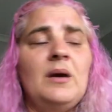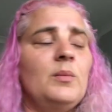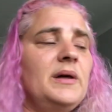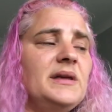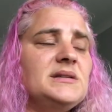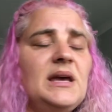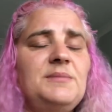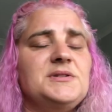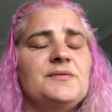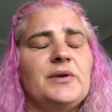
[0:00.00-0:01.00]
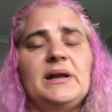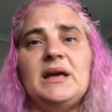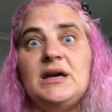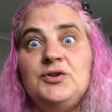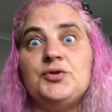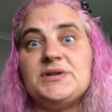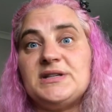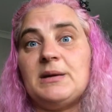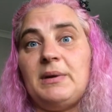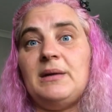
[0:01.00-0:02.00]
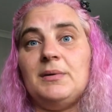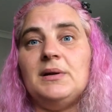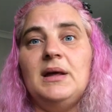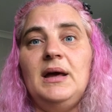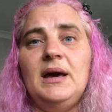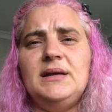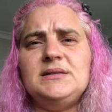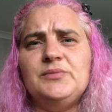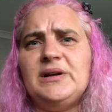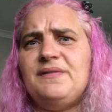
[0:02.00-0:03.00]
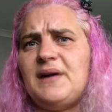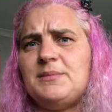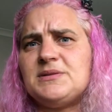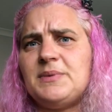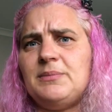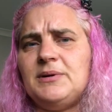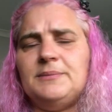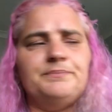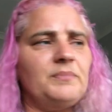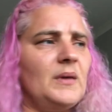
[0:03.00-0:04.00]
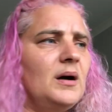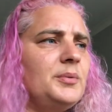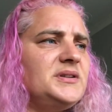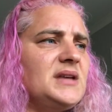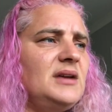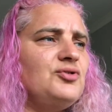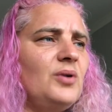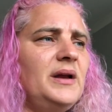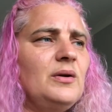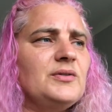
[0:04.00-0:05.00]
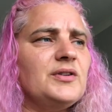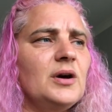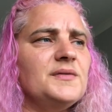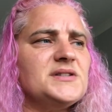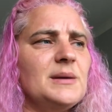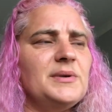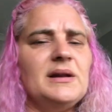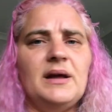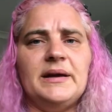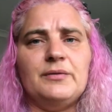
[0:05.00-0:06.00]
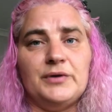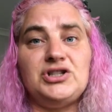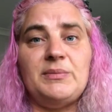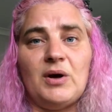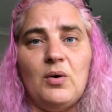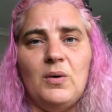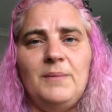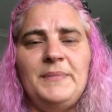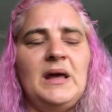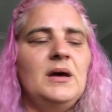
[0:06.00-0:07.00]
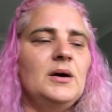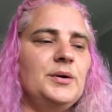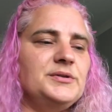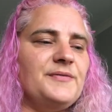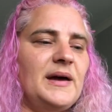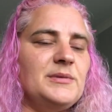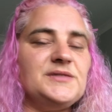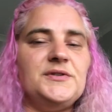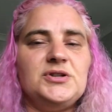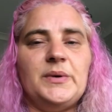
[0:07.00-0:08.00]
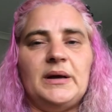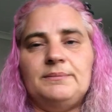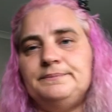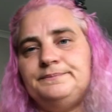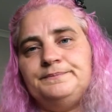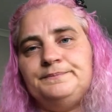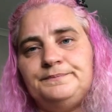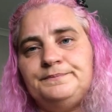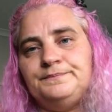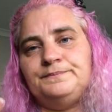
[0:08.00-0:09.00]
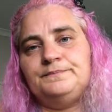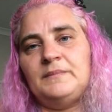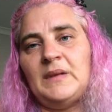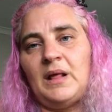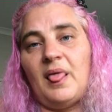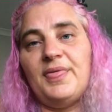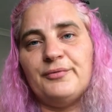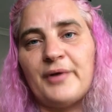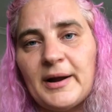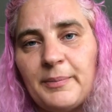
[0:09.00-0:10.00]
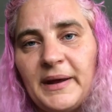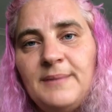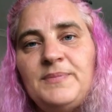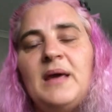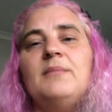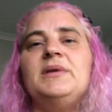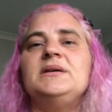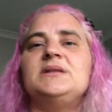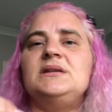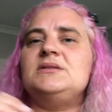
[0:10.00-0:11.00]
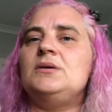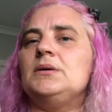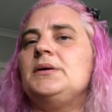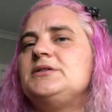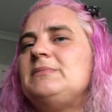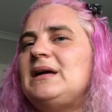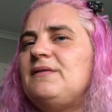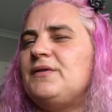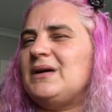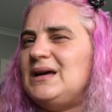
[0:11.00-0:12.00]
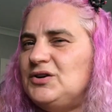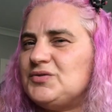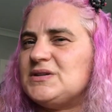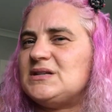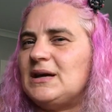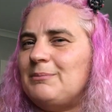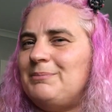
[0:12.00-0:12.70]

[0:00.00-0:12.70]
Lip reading: where there's heaps of really interesting people and some really famous people. I would say try not to go for somebody like Richie McCaw, who's famous for doing the rugby, because that's not going to make a very interesting